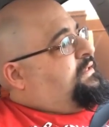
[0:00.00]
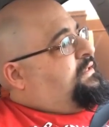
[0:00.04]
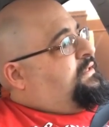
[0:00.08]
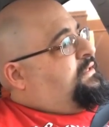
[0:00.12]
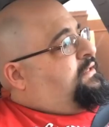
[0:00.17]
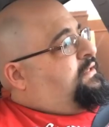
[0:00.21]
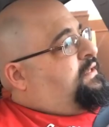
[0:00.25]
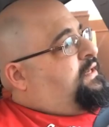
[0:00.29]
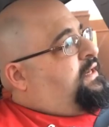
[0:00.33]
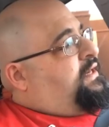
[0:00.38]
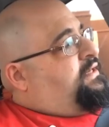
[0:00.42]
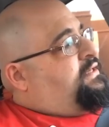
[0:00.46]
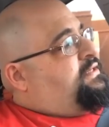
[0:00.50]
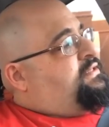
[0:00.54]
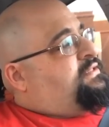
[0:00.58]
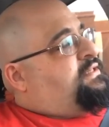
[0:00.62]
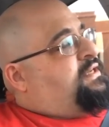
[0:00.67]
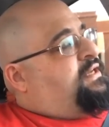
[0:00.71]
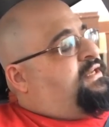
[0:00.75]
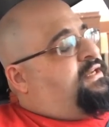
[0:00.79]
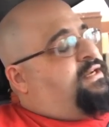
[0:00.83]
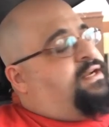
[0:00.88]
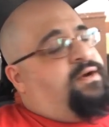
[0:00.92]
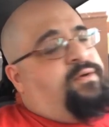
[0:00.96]
Uh, I
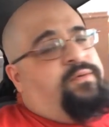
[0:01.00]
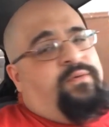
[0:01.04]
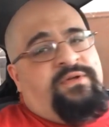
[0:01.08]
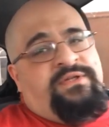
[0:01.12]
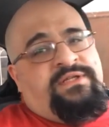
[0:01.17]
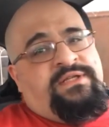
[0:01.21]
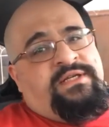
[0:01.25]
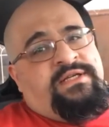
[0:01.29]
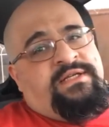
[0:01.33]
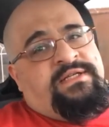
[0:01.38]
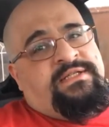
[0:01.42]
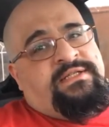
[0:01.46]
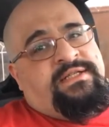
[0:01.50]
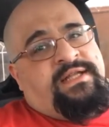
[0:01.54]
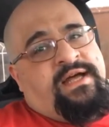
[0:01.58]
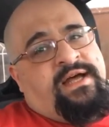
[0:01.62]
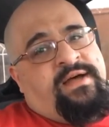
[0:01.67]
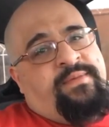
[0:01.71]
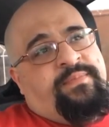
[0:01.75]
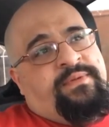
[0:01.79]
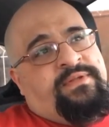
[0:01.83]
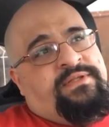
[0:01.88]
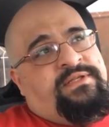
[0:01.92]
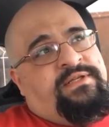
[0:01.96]
decided I wasn't gonna
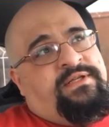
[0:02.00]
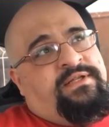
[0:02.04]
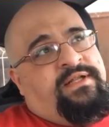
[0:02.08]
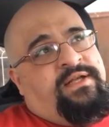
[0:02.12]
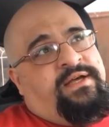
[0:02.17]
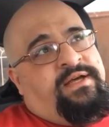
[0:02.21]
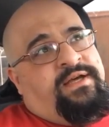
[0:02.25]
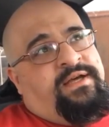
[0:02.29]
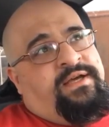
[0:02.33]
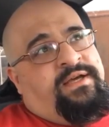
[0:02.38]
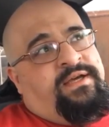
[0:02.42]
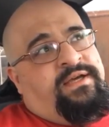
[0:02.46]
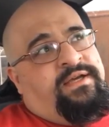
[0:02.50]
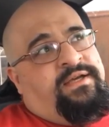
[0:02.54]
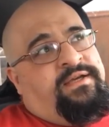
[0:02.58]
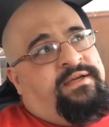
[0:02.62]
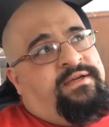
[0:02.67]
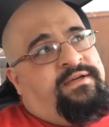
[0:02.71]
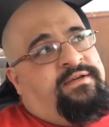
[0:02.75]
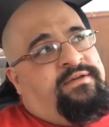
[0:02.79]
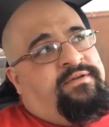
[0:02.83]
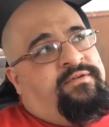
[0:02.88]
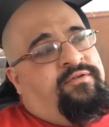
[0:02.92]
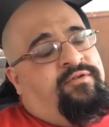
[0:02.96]
stop until I
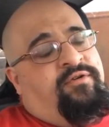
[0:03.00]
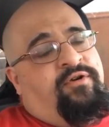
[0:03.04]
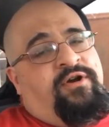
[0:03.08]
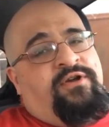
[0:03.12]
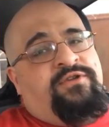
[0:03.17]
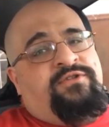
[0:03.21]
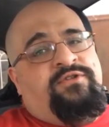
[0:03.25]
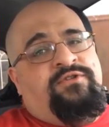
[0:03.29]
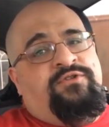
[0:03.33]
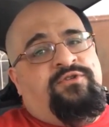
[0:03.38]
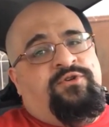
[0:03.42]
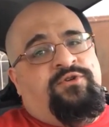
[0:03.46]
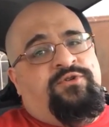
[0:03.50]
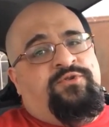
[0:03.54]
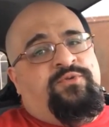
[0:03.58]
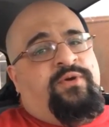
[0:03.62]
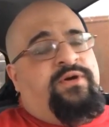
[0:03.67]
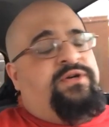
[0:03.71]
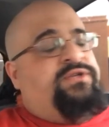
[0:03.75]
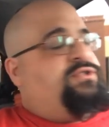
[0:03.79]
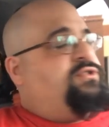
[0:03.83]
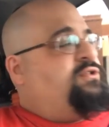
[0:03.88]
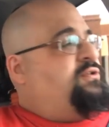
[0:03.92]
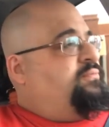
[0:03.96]
crossed the George
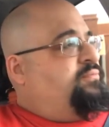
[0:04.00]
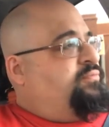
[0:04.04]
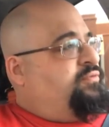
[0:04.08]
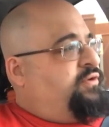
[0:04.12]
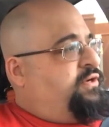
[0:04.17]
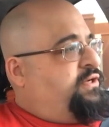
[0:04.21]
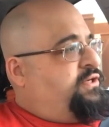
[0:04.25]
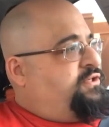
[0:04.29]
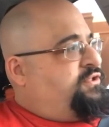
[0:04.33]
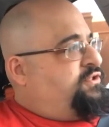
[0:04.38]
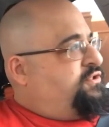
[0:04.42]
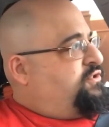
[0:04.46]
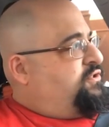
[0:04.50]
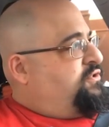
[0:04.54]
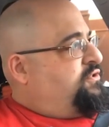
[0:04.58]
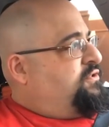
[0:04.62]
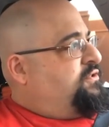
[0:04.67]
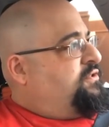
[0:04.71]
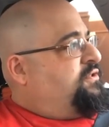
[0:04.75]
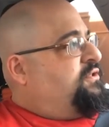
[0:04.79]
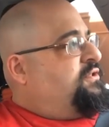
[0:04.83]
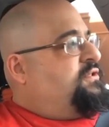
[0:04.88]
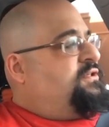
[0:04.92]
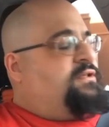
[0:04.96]
Washington Bridge.
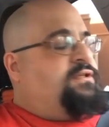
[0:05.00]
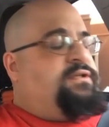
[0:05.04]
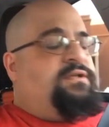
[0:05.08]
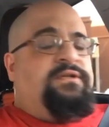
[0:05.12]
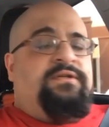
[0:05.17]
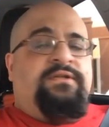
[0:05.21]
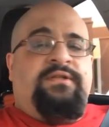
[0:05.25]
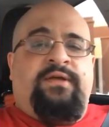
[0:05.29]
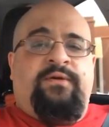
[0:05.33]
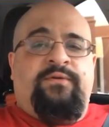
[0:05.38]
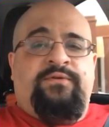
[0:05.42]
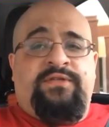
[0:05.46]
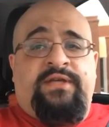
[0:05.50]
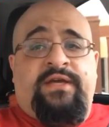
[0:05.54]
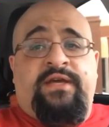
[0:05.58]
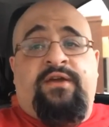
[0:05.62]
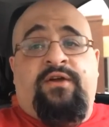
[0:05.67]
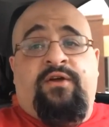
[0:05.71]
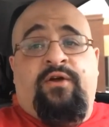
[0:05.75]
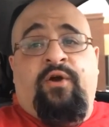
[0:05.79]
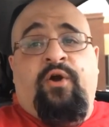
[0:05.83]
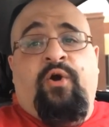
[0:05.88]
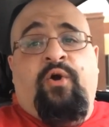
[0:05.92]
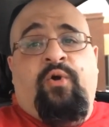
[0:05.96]
That was like a
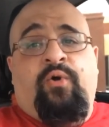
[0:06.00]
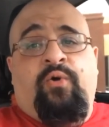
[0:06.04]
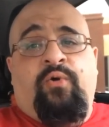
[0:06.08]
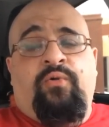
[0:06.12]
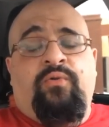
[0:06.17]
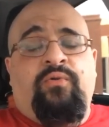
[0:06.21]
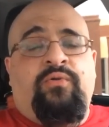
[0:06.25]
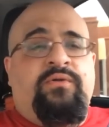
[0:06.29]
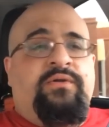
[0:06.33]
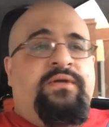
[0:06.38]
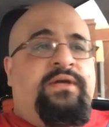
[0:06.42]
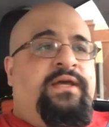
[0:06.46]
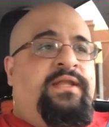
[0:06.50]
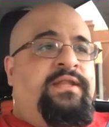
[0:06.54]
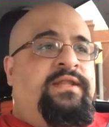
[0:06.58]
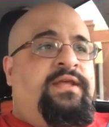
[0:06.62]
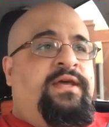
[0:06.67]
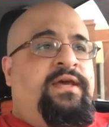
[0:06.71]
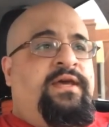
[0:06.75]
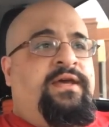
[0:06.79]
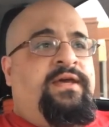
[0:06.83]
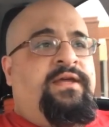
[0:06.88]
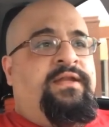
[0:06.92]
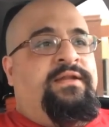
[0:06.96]
goal. And
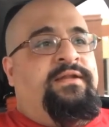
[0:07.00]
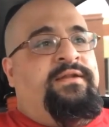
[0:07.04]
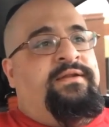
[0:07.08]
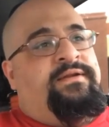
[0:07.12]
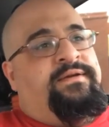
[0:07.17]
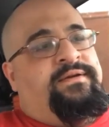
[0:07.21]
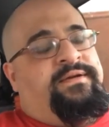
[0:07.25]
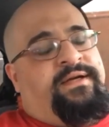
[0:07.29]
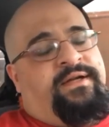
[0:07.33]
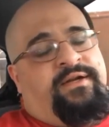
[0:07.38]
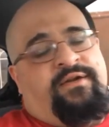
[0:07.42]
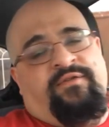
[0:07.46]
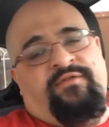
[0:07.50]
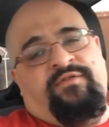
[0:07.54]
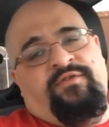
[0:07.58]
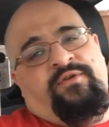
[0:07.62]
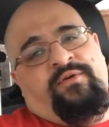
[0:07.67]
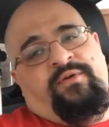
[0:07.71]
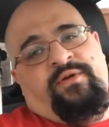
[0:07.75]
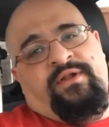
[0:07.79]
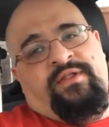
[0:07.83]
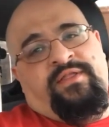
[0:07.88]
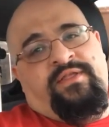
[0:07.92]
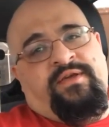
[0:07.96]
then, I don't know if you
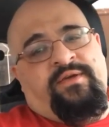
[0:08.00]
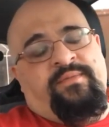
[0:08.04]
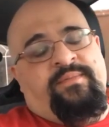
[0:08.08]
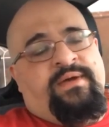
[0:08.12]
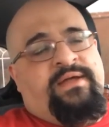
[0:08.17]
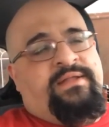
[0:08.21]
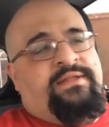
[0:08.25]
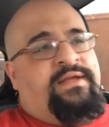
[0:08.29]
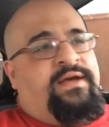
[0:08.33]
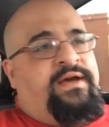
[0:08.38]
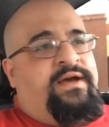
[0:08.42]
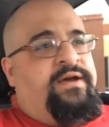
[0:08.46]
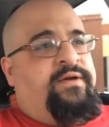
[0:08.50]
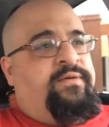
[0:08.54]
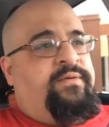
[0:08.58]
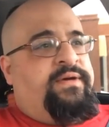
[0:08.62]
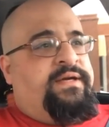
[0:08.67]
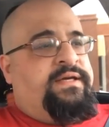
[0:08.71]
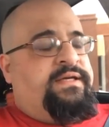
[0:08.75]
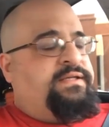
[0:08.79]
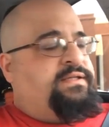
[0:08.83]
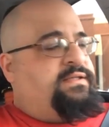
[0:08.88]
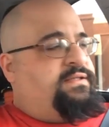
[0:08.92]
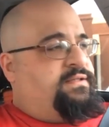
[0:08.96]
know anything about the
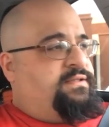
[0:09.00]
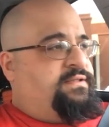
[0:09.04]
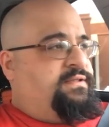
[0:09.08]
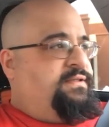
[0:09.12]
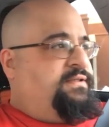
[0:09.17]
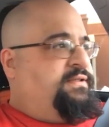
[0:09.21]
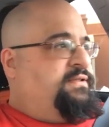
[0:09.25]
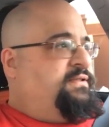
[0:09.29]
highways